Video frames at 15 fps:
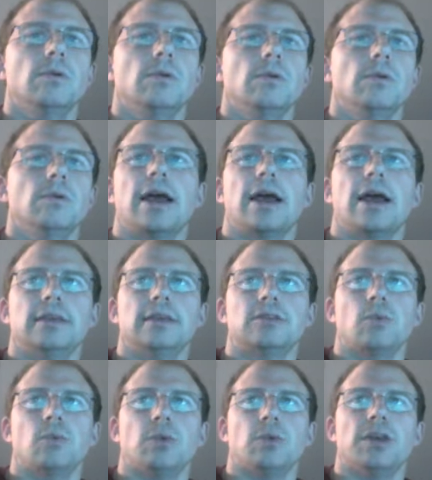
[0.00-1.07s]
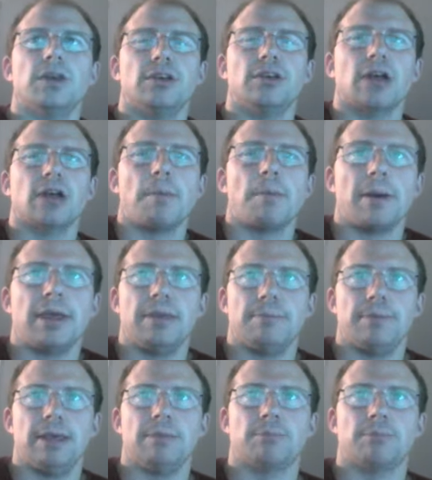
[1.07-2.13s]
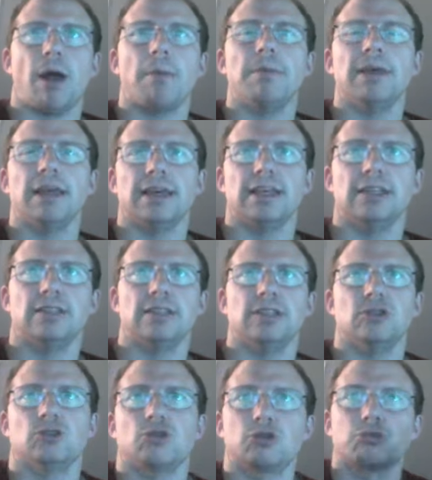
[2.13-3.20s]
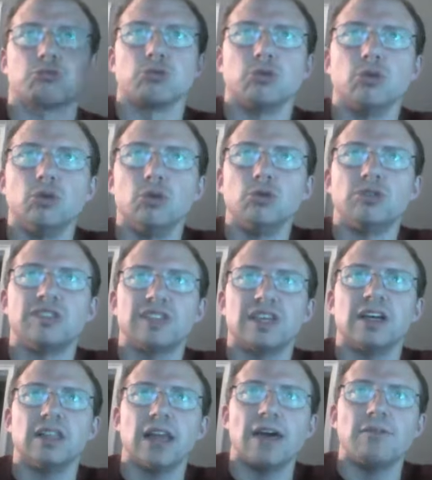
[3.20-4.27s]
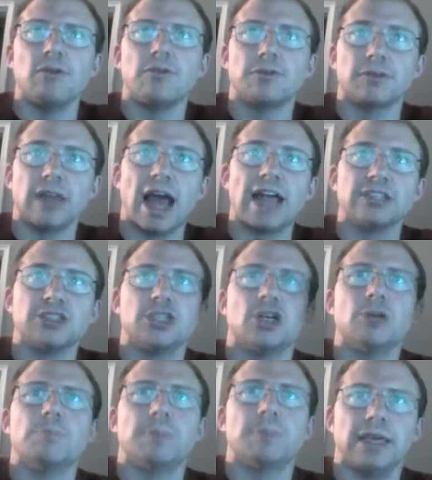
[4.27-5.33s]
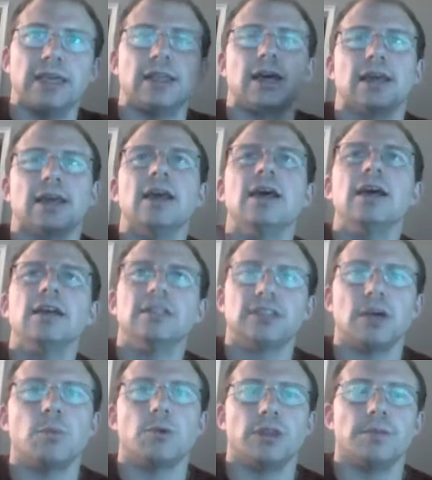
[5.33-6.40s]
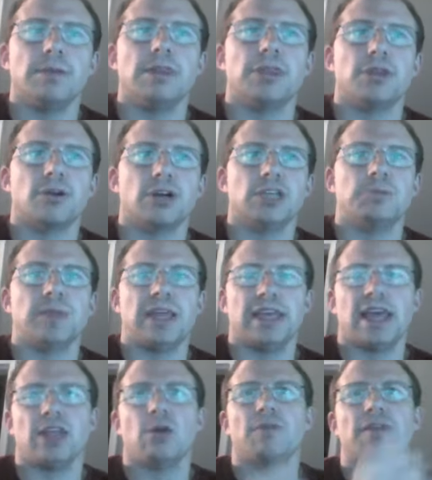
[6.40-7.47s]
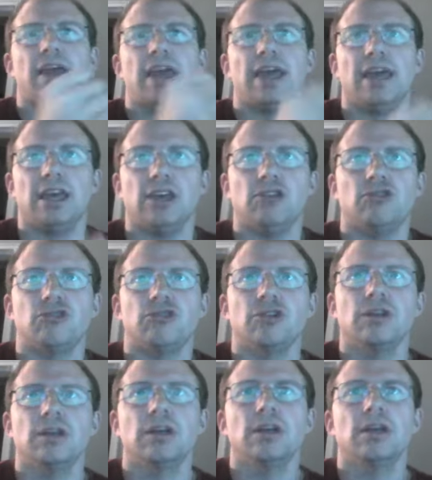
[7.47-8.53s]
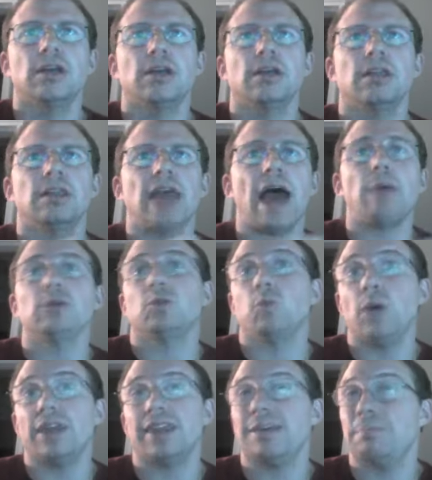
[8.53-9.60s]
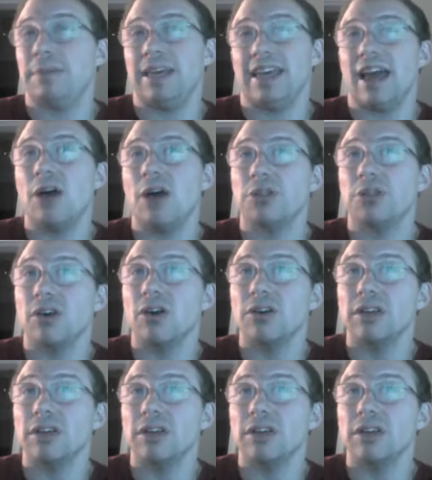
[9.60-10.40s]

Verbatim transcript: uh, so with, with your comment about him being probably like his his true skill level for last year being yeah. like somewhere in the mid 30s but then again you have age that was with him being healthy all